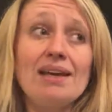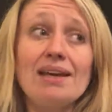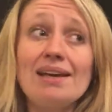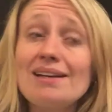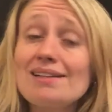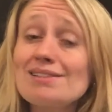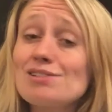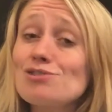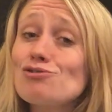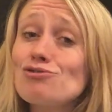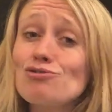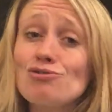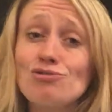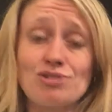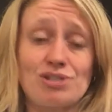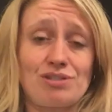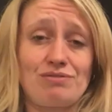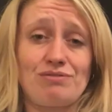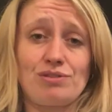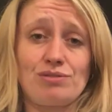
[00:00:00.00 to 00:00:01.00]
It is not
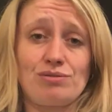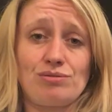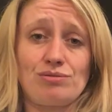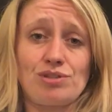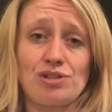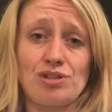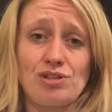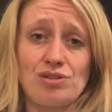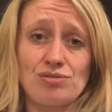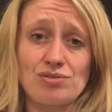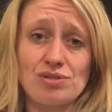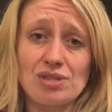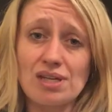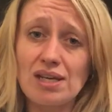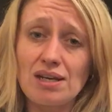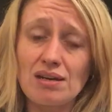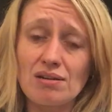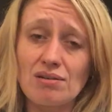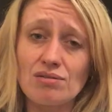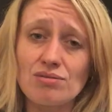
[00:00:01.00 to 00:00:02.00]
difficult to use
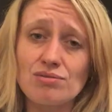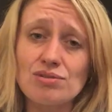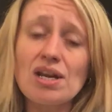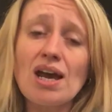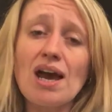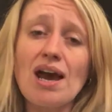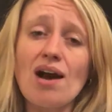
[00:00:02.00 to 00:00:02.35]
Keynote